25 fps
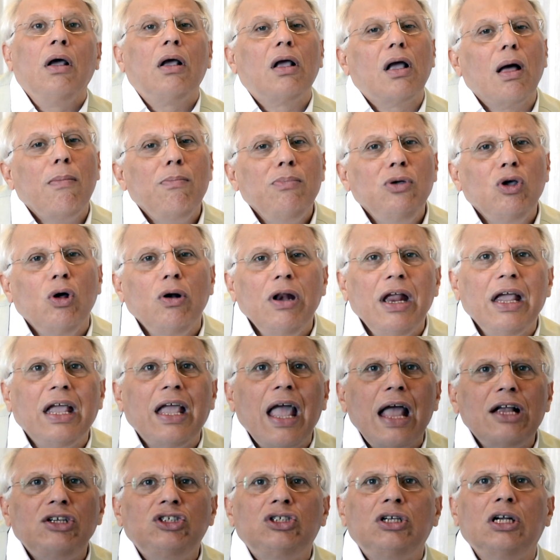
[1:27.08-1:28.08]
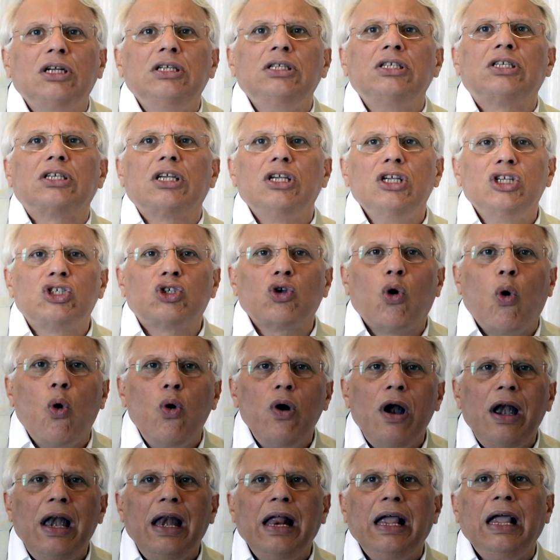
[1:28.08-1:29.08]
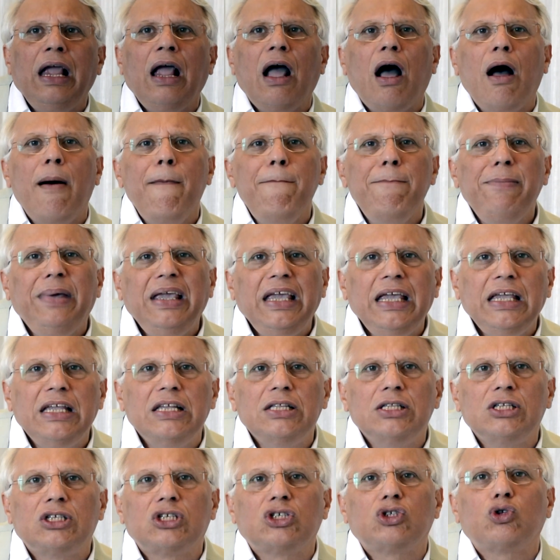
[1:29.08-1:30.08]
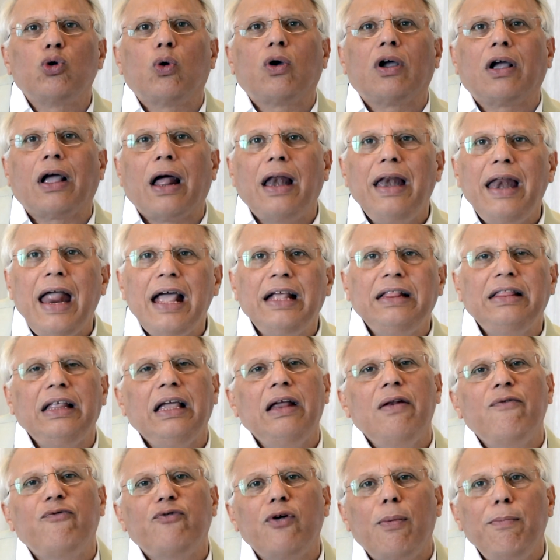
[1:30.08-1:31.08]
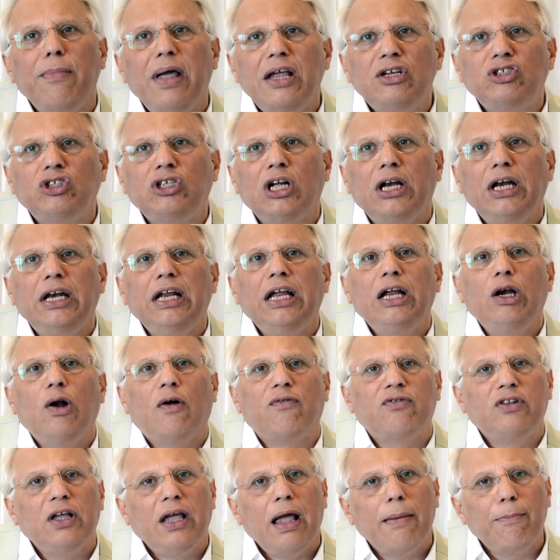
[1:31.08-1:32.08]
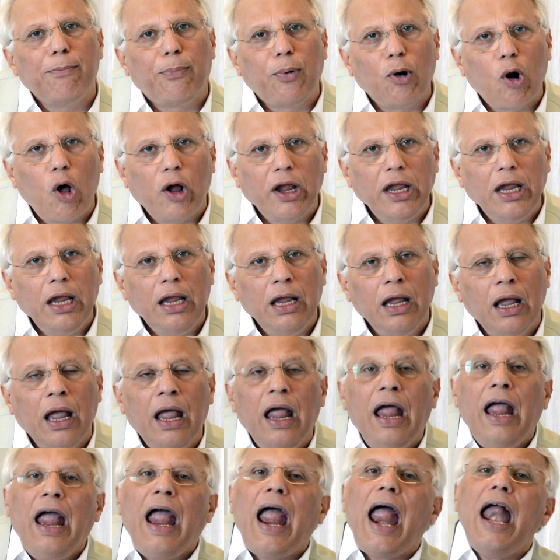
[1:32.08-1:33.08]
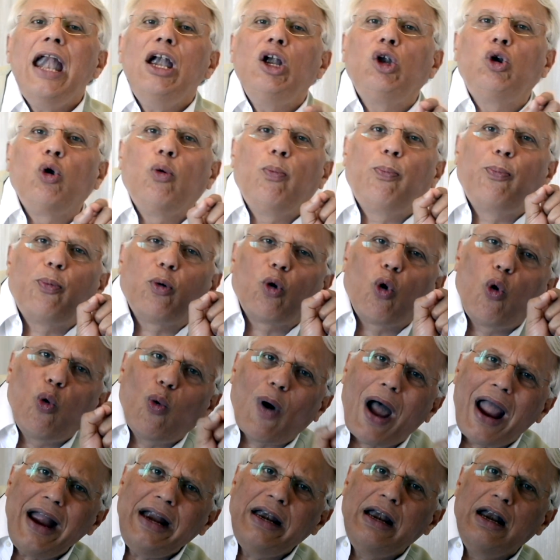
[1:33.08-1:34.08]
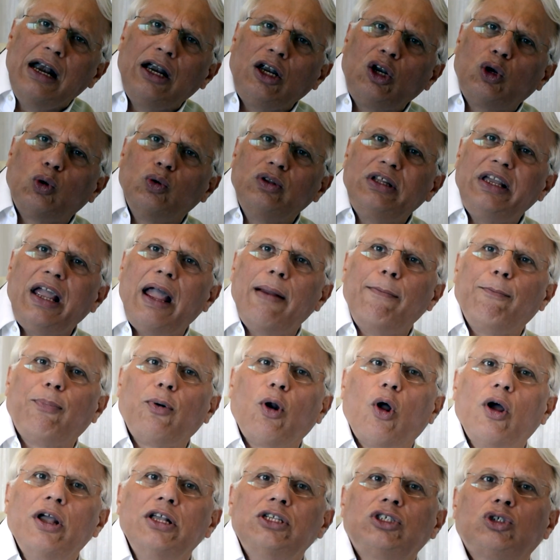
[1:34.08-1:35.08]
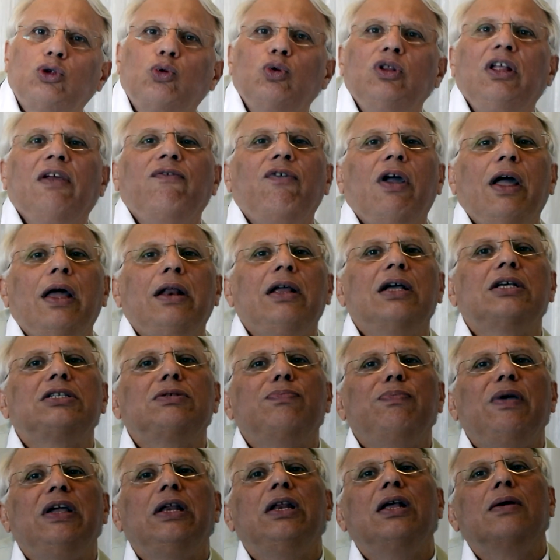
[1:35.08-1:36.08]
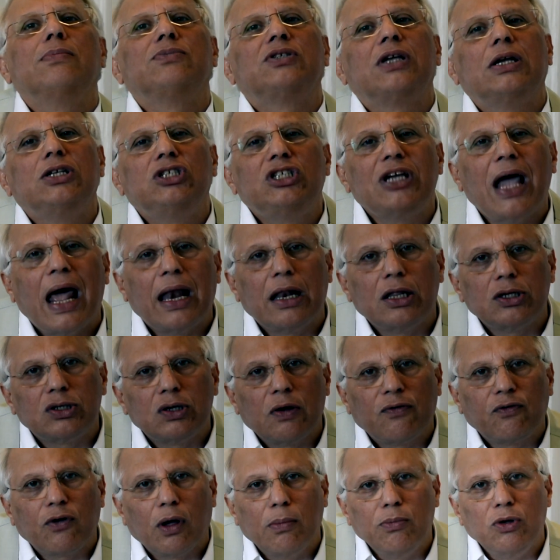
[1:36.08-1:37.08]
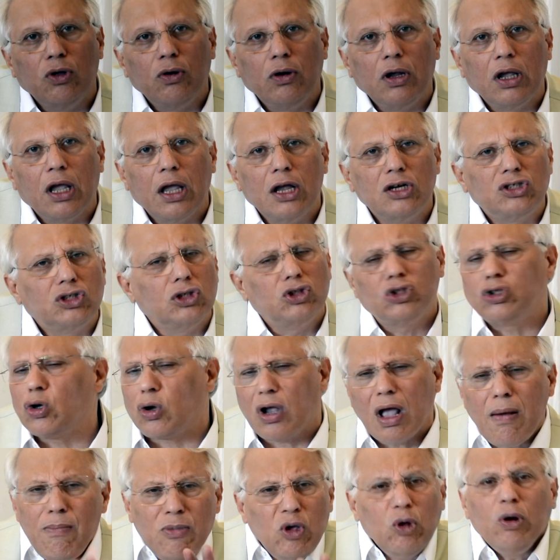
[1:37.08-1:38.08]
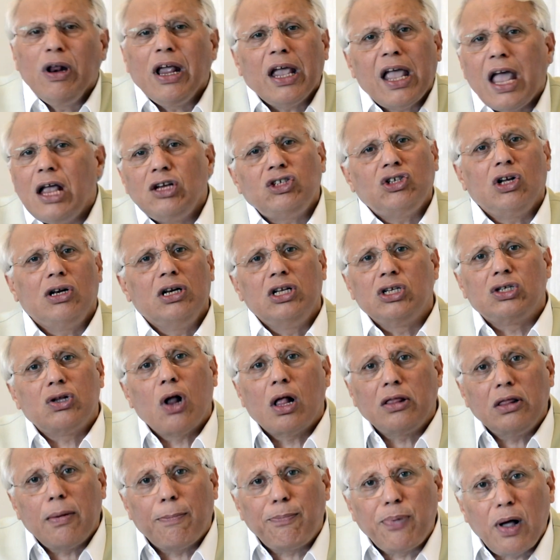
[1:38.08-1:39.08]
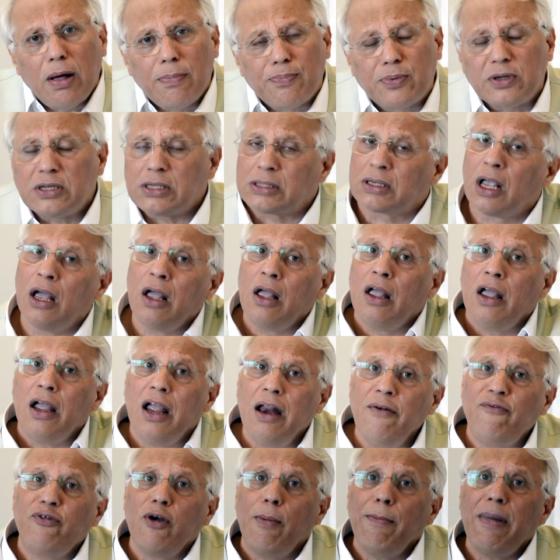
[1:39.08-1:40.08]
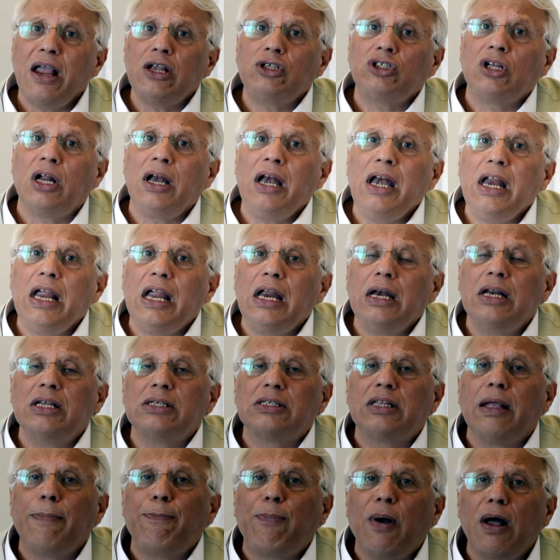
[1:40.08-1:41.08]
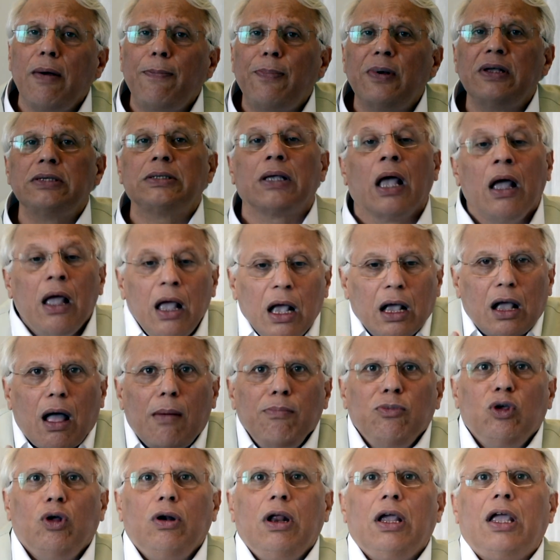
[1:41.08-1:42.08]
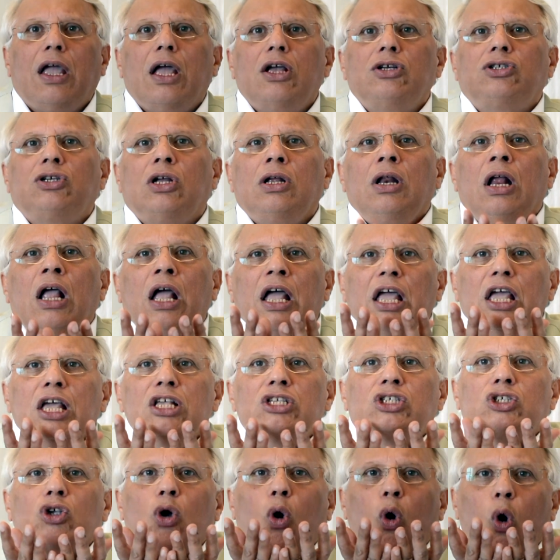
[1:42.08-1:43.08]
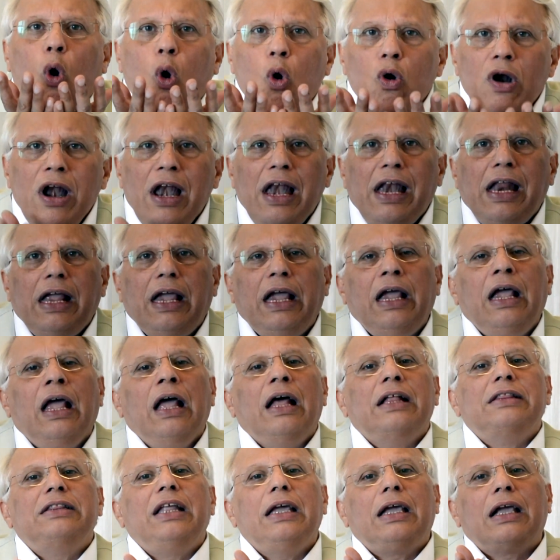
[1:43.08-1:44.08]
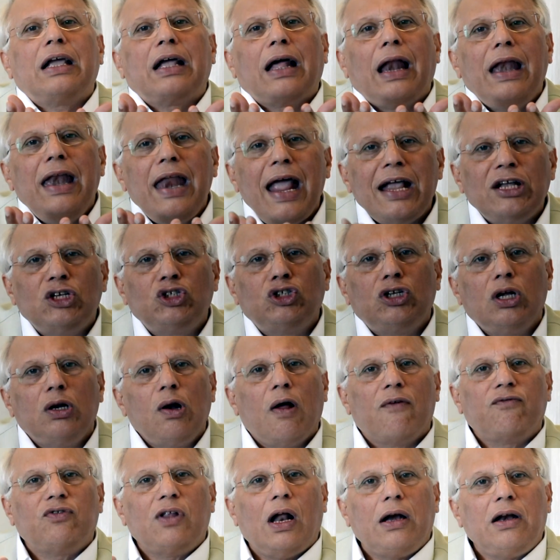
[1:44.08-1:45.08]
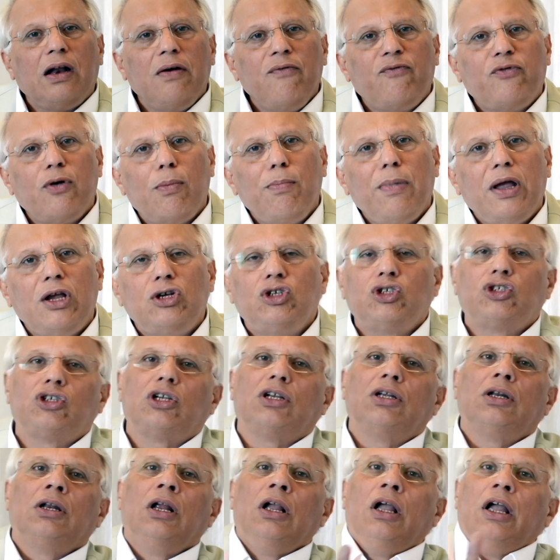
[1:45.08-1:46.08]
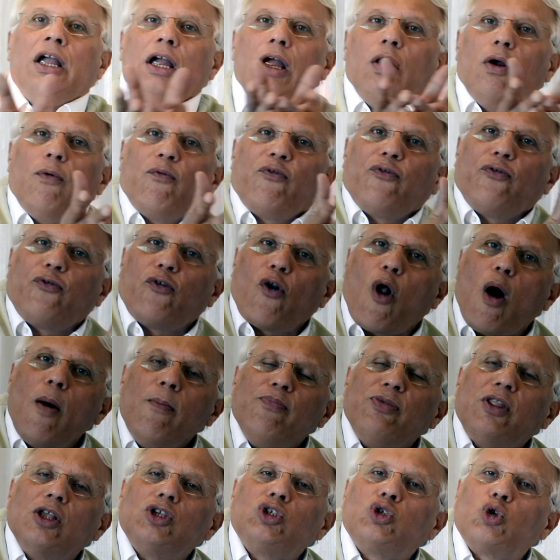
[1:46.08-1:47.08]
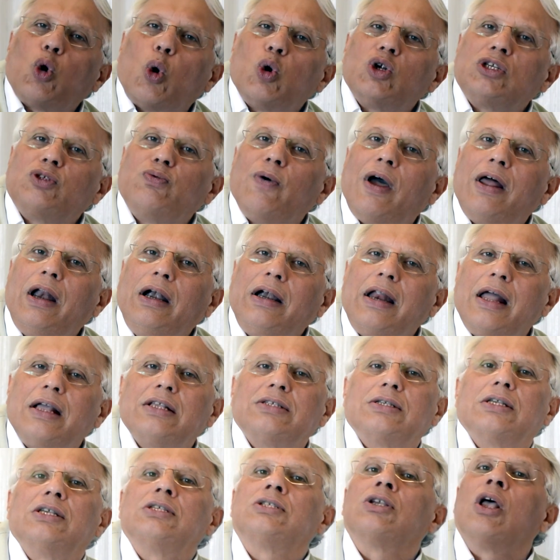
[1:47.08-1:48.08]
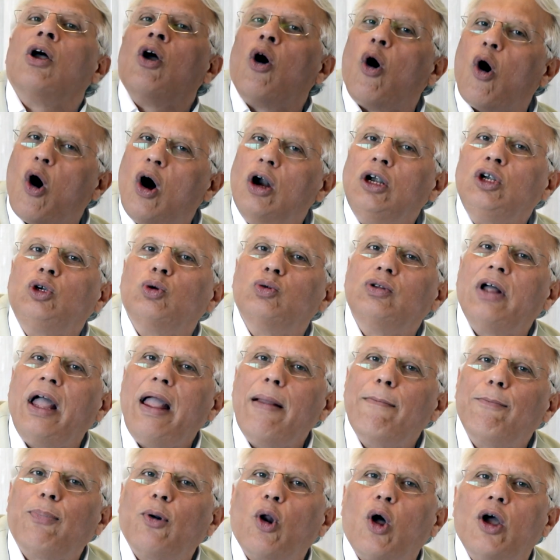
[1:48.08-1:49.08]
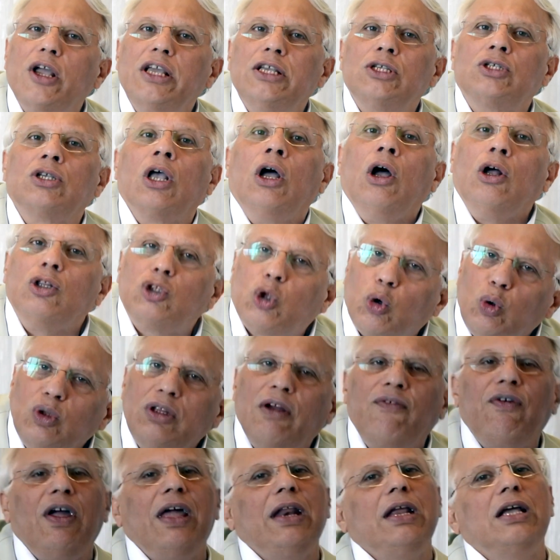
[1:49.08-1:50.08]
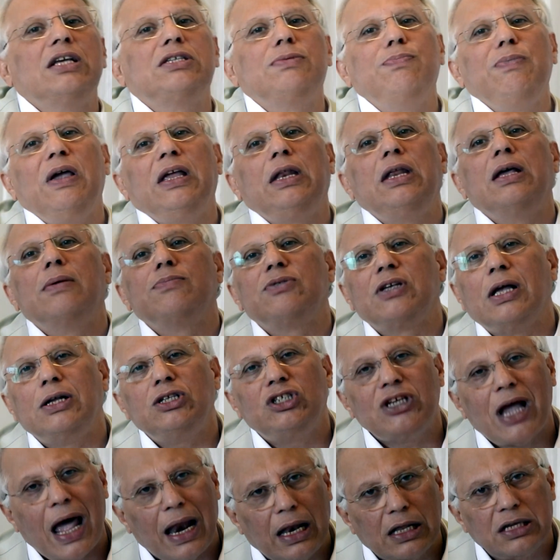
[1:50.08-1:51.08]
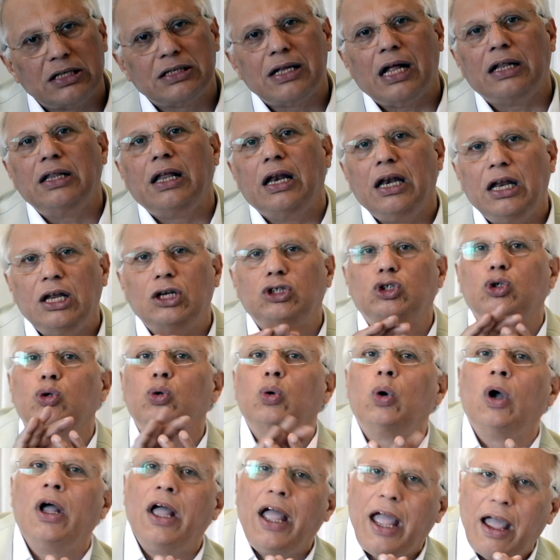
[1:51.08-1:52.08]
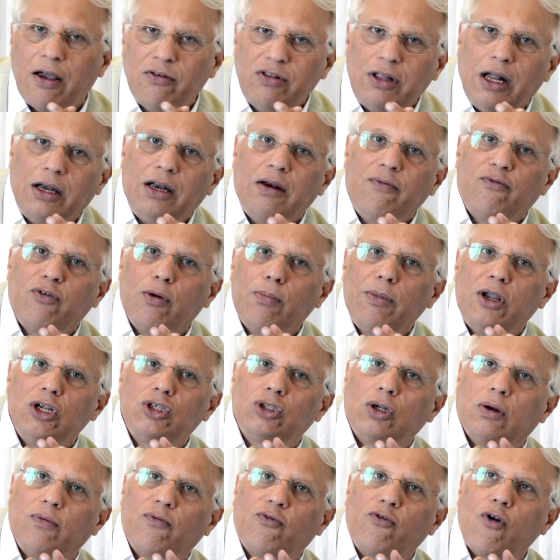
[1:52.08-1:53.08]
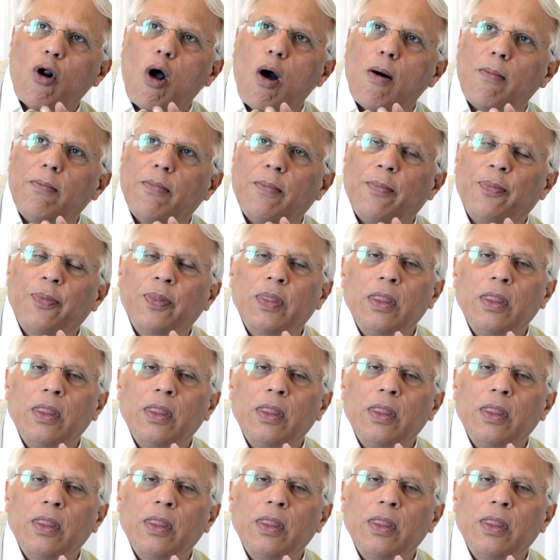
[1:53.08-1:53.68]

Communications is only a means to connect the information need of the employee and to provide it to the employees through the various mediums and channels of communication. So communication is not the purpose. Information need is the purpose. Communication is only the connection of that information from the source where it exists onto the employees through the various mediums and channels that they need to have that information from.